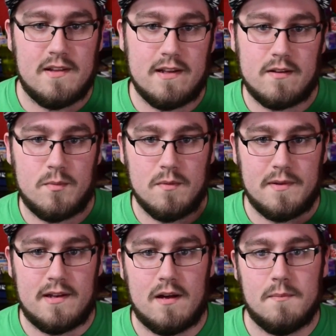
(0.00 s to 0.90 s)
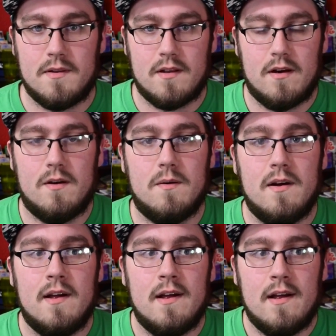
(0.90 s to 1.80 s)
link will be down below.
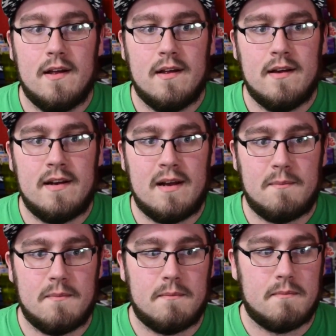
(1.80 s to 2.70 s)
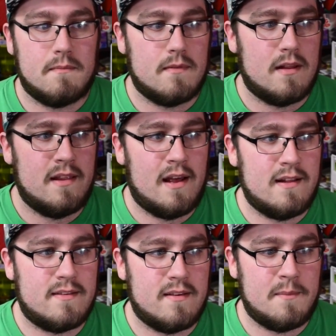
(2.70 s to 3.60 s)
And yep,
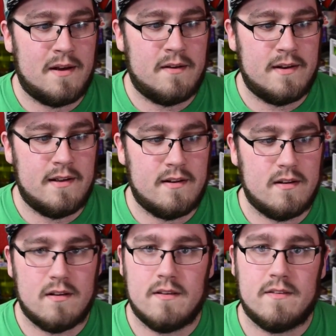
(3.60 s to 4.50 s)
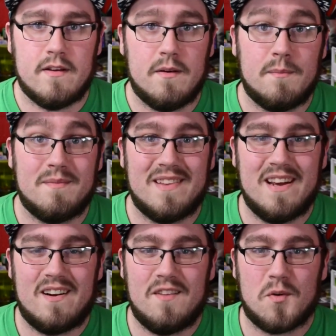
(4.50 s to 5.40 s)
that's about it. So,
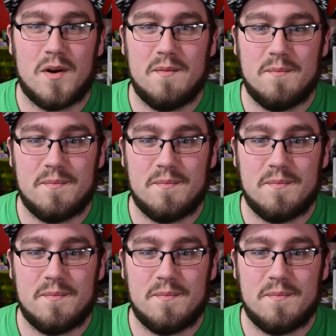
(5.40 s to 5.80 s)
later, everyone.